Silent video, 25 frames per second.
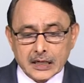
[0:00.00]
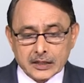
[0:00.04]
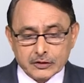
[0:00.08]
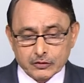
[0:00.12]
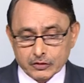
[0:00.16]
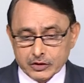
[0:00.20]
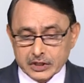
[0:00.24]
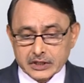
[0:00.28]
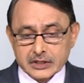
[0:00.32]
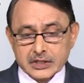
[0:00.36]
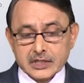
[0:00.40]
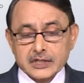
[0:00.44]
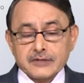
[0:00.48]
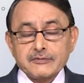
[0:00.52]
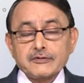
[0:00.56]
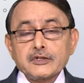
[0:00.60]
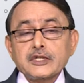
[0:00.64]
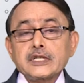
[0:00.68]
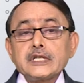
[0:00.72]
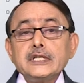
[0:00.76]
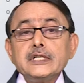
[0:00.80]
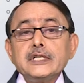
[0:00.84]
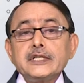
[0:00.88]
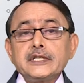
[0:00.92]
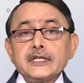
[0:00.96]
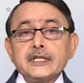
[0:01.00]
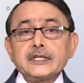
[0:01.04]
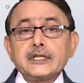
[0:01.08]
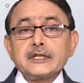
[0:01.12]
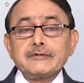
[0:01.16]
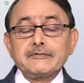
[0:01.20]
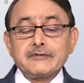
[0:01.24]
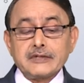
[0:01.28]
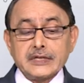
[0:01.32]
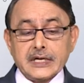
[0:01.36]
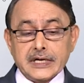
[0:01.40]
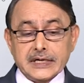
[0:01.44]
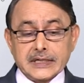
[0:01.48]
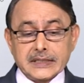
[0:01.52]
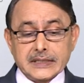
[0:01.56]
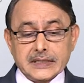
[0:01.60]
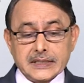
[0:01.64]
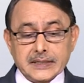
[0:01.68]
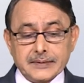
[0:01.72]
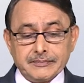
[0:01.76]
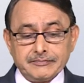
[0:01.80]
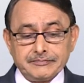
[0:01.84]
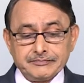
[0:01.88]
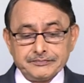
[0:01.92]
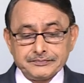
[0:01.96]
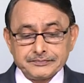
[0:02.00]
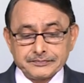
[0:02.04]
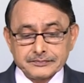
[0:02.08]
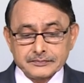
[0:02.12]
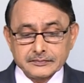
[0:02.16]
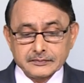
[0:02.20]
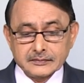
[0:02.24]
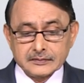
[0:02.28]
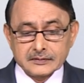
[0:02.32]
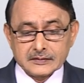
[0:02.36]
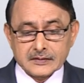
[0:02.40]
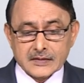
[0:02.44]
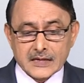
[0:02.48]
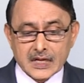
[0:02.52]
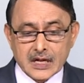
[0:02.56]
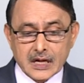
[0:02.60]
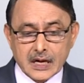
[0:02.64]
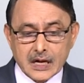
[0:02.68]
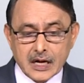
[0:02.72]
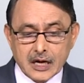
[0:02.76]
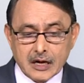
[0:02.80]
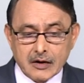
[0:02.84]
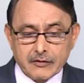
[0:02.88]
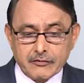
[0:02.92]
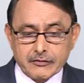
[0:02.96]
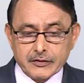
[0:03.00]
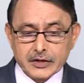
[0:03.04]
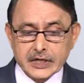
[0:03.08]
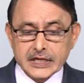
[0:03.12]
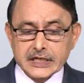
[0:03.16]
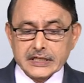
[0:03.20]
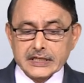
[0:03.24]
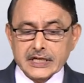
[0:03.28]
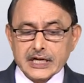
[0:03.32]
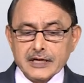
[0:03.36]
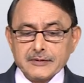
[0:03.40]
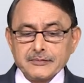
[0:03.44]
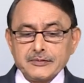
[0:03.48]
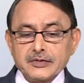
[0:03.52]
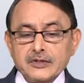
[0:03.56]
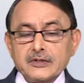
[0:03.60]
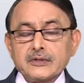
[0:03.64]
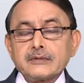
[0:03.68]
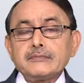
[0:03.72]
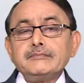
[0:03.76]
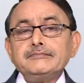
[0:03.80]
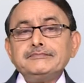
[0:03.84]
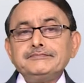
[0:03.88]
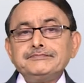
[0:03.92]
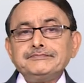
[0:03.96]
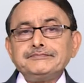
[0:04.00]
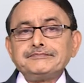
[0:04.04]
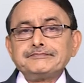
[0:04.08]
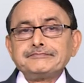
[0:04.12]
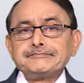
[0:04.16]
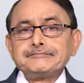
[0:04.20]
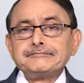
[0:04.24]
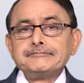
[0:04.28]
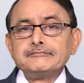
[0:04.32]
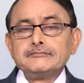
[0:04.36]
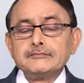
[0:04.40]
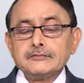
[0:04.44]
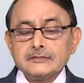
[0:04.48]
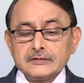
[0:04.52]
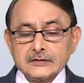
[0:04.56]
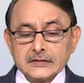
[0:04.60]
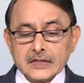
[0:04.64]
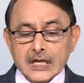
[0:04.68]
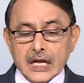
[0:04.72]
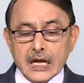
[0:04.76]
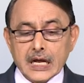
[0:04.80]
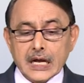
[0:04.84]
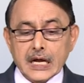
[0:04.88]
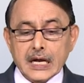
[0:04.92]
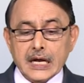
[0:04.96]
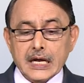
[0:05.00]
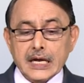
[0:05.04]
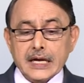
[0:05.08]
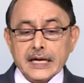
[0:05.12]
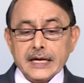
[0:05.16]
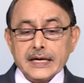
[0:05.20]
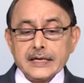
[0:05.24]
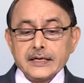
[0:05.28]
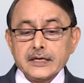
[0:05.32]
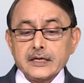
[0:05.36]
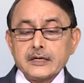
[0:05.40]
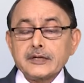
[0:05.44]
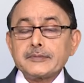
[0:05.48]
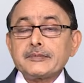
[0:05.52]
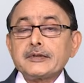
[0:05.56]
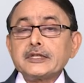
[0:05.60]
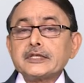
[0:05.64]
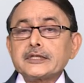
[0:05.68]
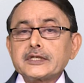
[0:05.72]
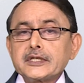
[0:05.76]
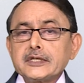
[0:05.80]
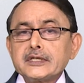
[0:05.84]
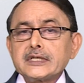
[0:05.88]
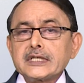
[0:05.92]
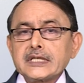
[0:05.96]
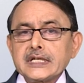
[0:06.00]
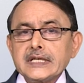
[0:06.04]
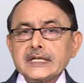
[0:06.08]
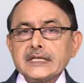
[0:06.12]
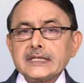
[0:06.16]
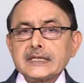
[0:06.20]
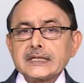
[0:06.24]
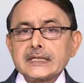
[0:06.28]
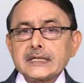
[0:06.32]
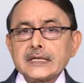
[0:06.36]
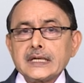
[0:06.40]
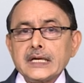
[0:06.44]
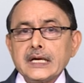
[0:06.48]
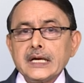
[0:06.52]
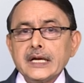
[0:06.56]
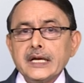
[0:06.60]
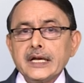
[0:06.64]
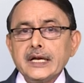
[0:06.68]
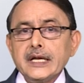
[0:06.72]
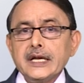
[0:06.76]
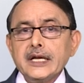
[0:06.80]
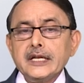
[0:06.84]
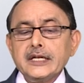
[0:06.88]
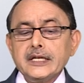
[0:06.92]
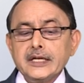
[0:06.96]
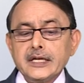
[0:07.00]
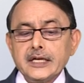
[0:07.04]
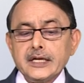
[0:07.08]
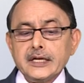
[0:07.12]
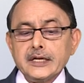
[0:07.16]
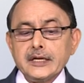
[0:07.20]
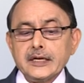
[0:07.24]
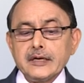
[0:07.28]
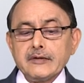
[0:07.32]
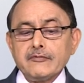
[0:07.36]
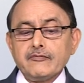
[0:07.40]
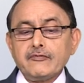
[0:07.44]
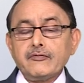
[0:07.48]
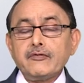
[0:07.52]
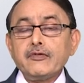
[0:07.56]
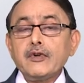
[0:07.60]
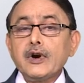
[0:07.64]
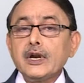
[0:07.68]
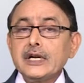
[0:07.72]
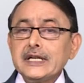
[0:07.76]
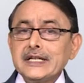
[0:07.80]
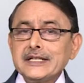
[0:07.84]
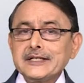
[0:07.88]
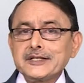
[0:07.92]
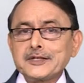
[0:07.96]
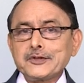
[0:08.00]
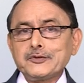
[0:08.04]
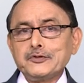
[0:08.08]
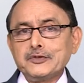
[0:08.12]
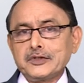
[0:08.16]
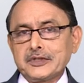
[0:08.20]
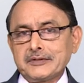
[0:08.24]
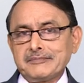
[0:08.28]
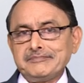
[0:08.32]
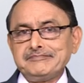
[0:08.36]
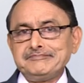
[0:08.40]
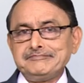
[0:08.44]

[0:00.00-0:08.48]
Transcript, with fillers: so this is facilitative tags. For example, anchor person says in a falling tone,